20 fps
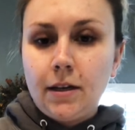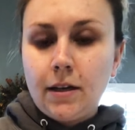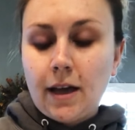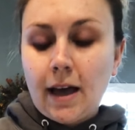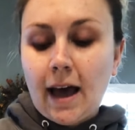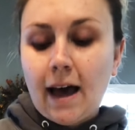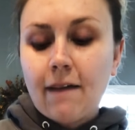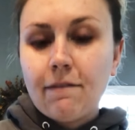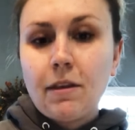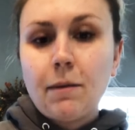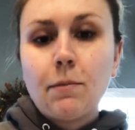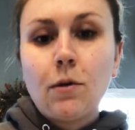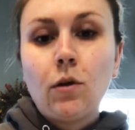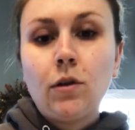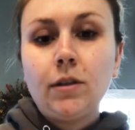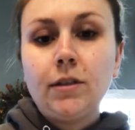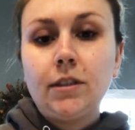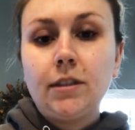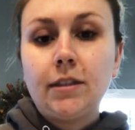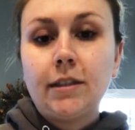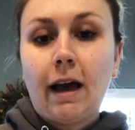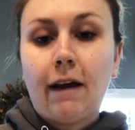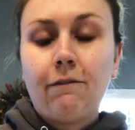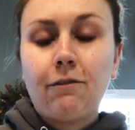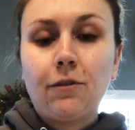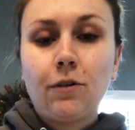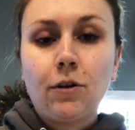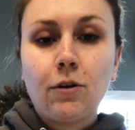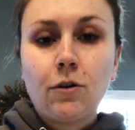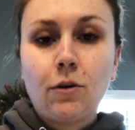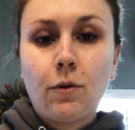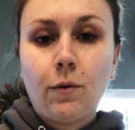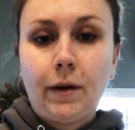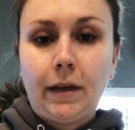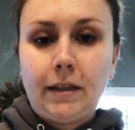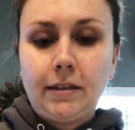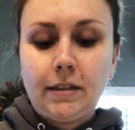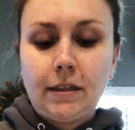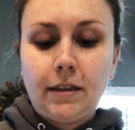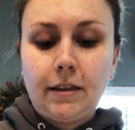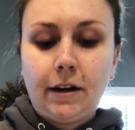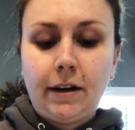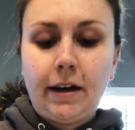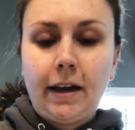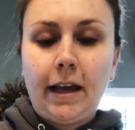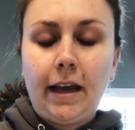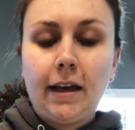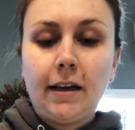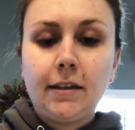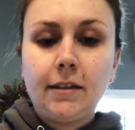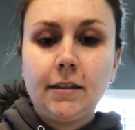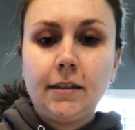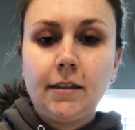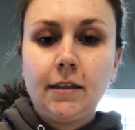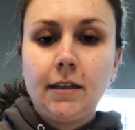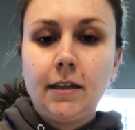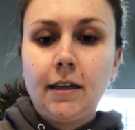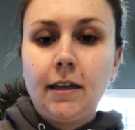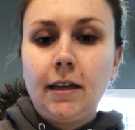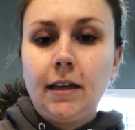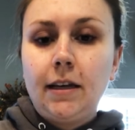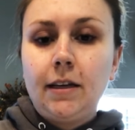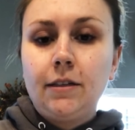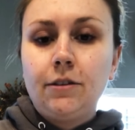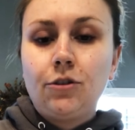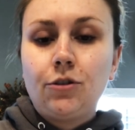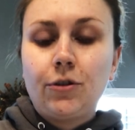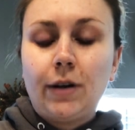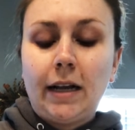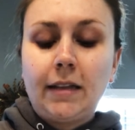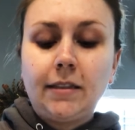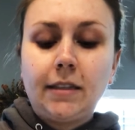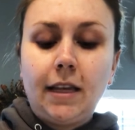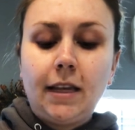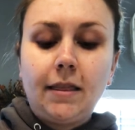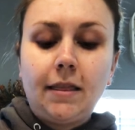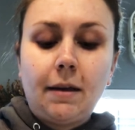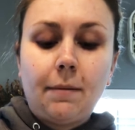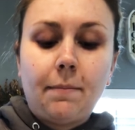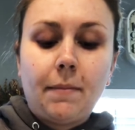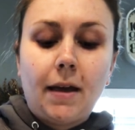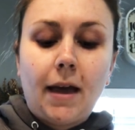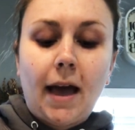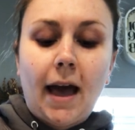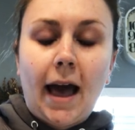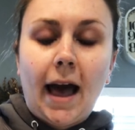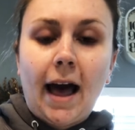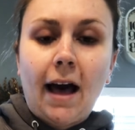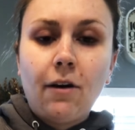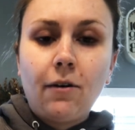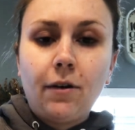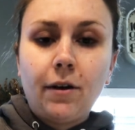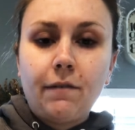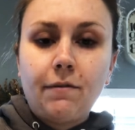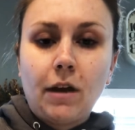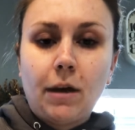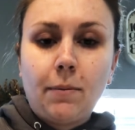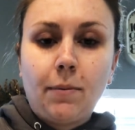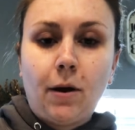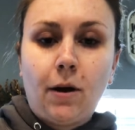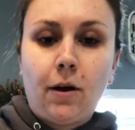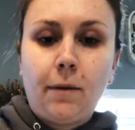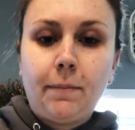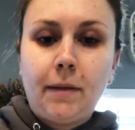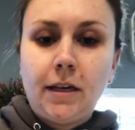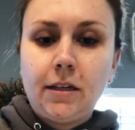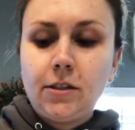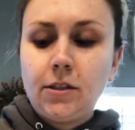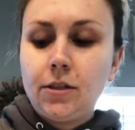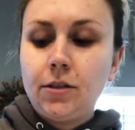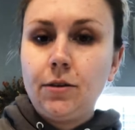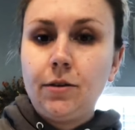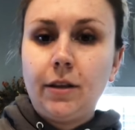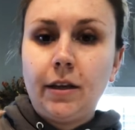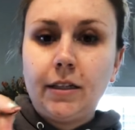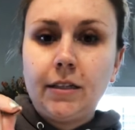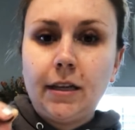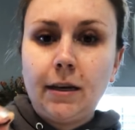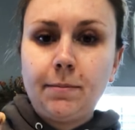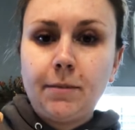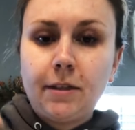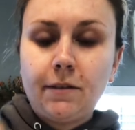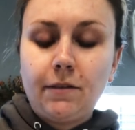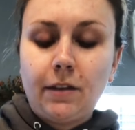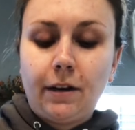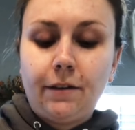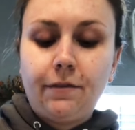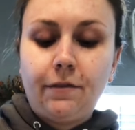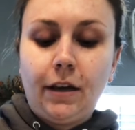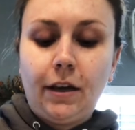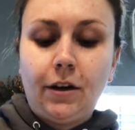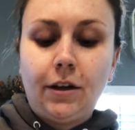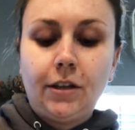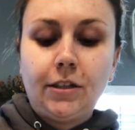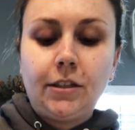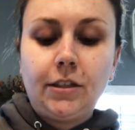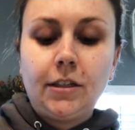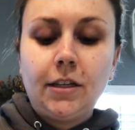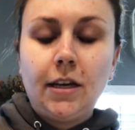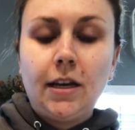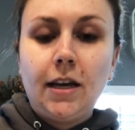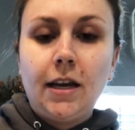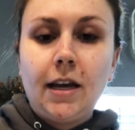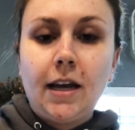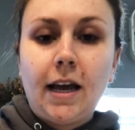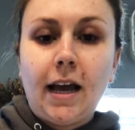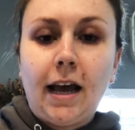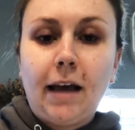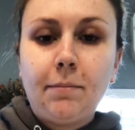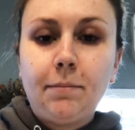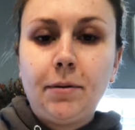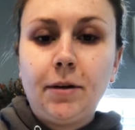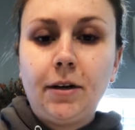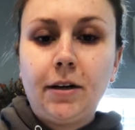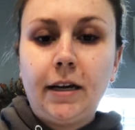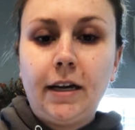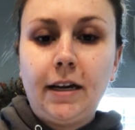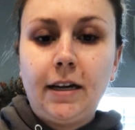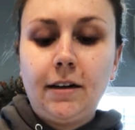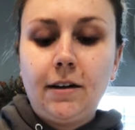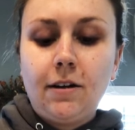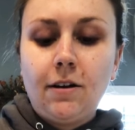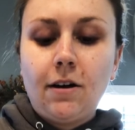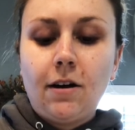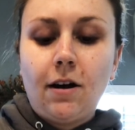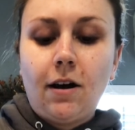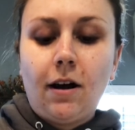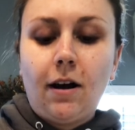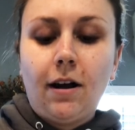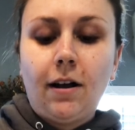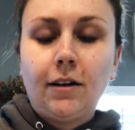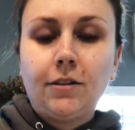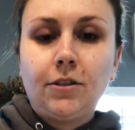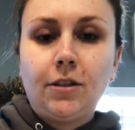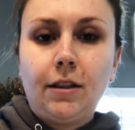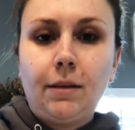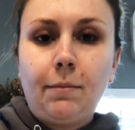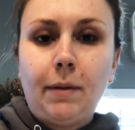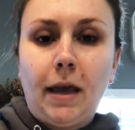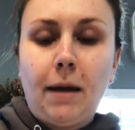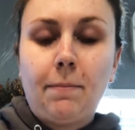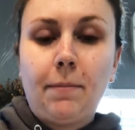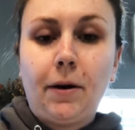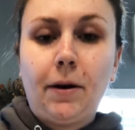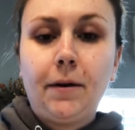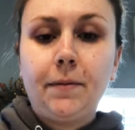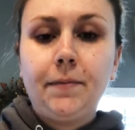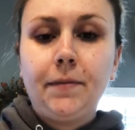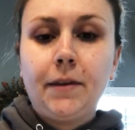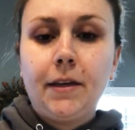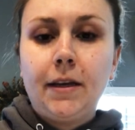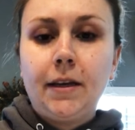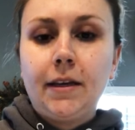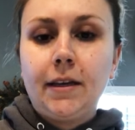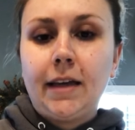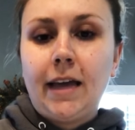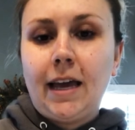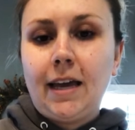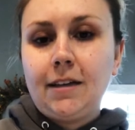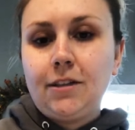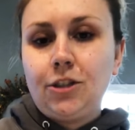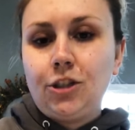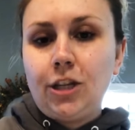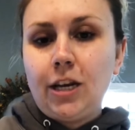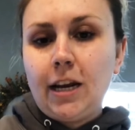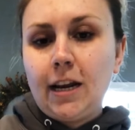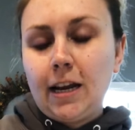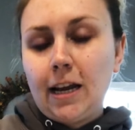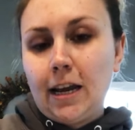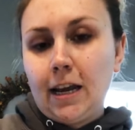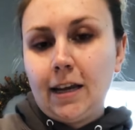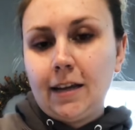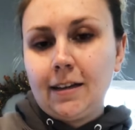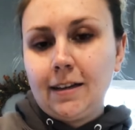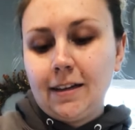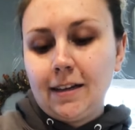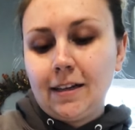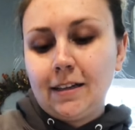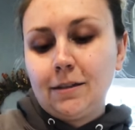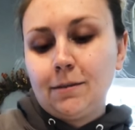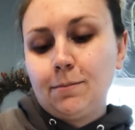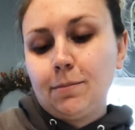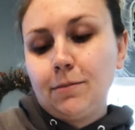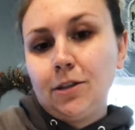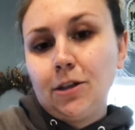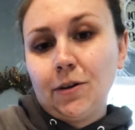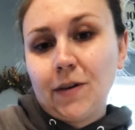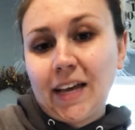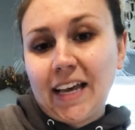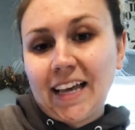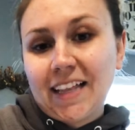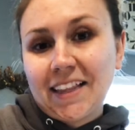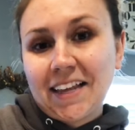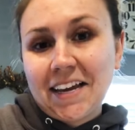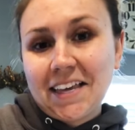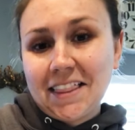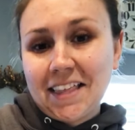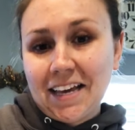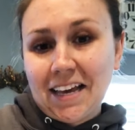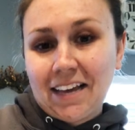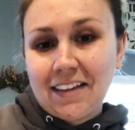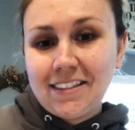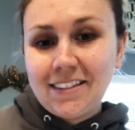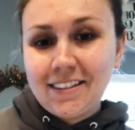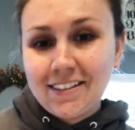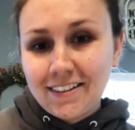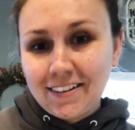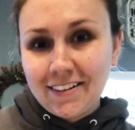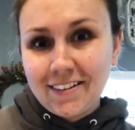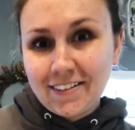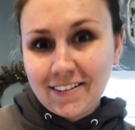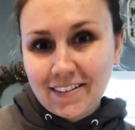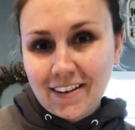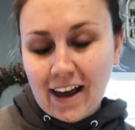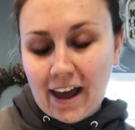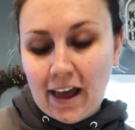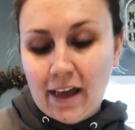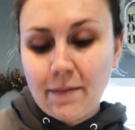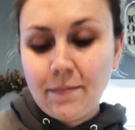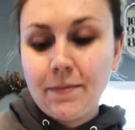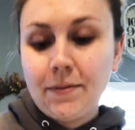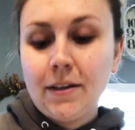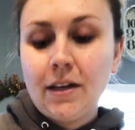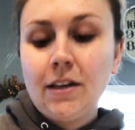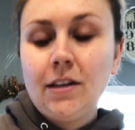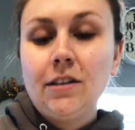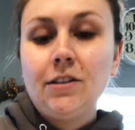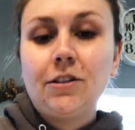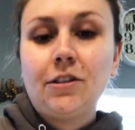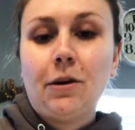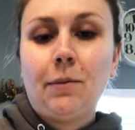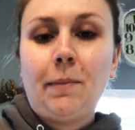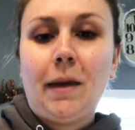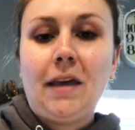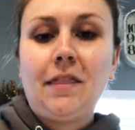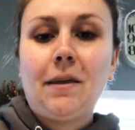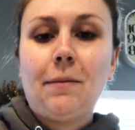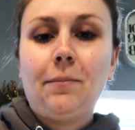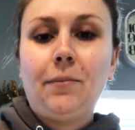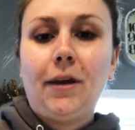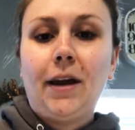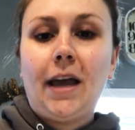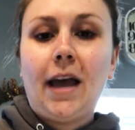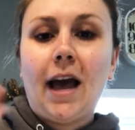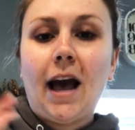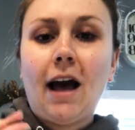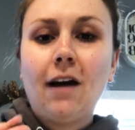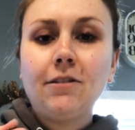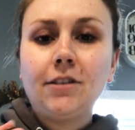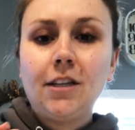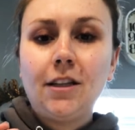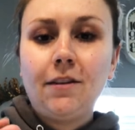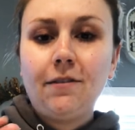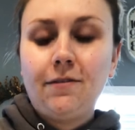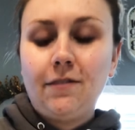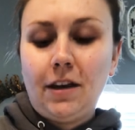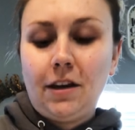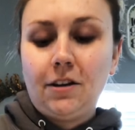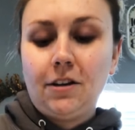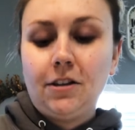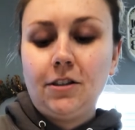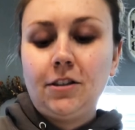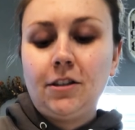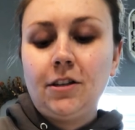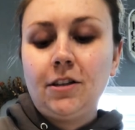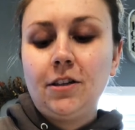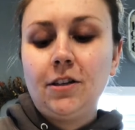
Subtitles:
have them hold several coins in their hand, translate them out of their palm into the tips of their fingers, and put it onto the paper. Okay, cheating is doing it like this. Okay, so make them bring it out to the fingers,